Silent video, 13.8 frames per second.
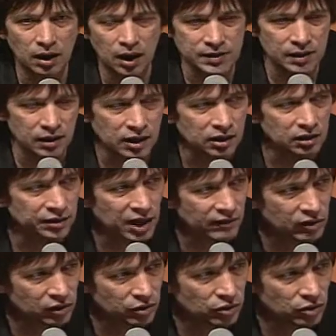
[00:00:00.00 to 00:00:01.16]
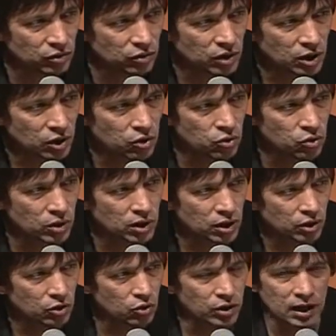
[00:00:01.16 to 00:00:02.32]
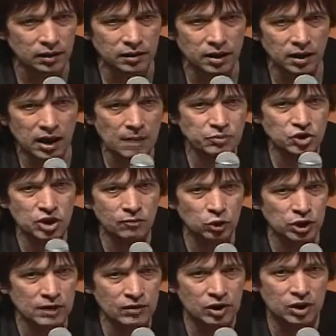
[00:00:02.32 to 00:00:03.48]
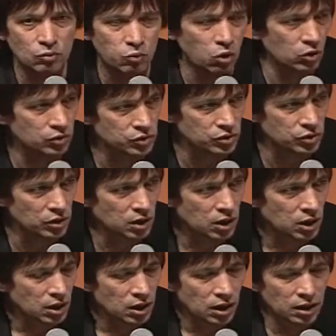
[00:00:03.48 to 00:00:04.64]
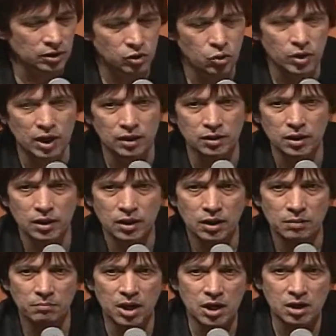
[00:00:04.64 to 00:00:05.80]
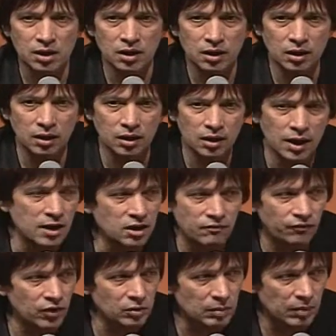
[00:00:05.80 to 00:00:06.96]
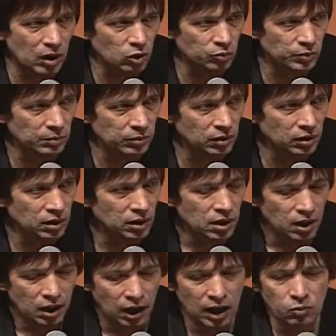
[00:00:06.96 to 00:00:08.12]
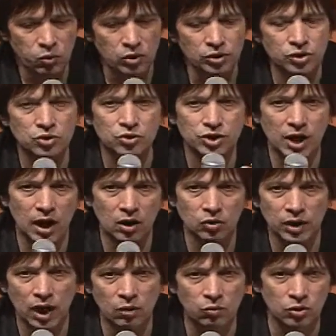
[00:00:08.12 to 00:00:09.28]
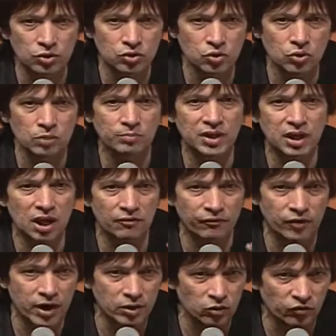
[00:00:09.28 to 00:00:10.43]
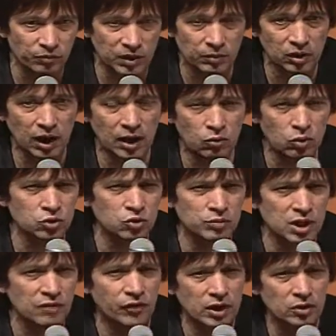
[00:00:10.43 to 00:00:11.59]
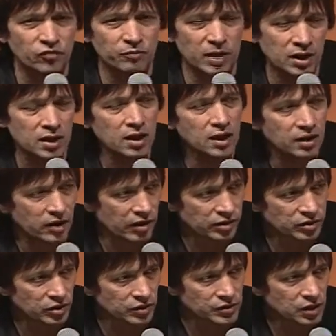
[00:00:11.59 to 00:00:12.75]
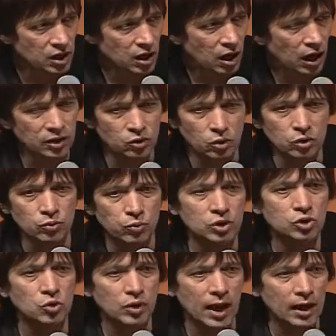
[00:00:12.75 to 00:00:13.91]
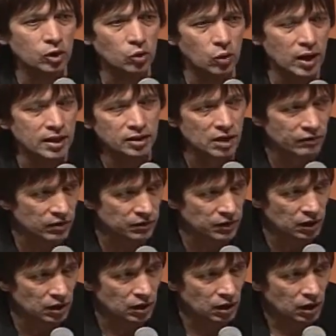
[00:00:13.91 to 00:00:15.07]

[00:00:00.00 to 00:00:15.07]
as a little devil, you know, who can capture whatever he wants, and who can make any film about people. I want to doubt. I want to be afraid of people. I want to be afraid of my characters. Mm-hmm. I don't want to calculate everything.